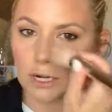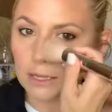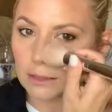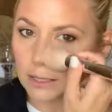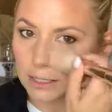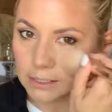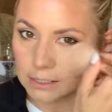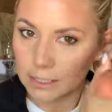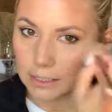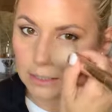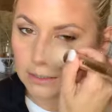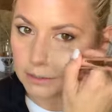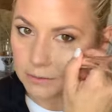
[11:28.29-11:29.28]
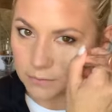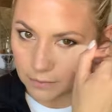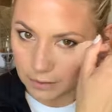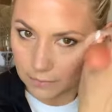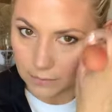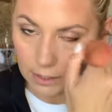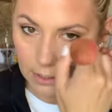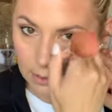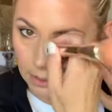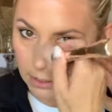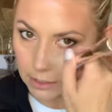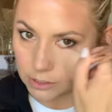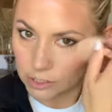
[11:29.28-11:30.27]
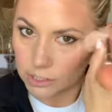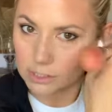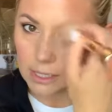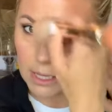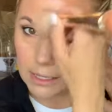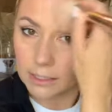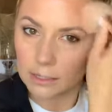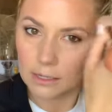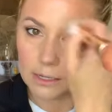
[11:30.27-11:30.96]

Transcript: I like taking this fluffy end and I just like